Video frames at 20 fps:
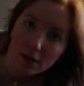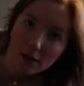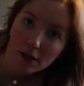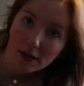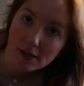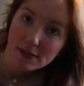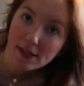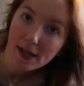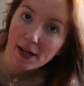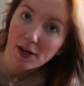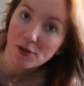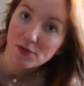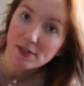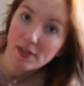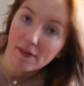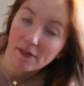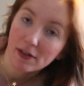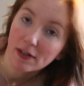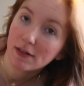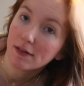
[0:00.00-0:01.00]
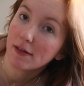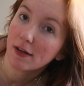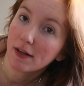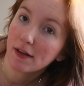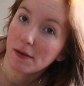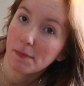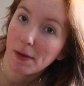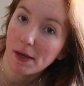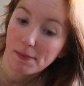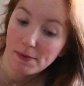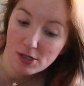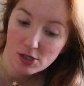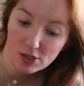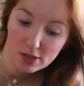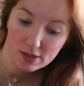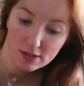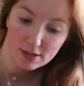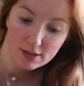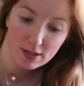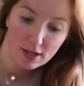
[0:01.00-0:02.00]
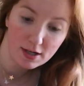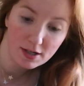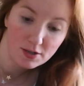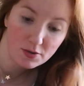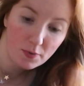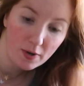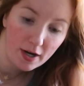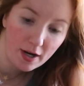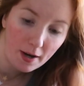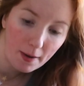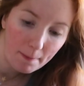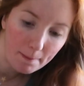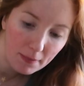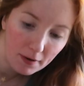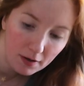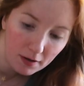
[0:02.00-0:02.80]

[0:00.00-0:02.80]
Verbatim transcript: It is 8:07 and the baby just decided to wake up.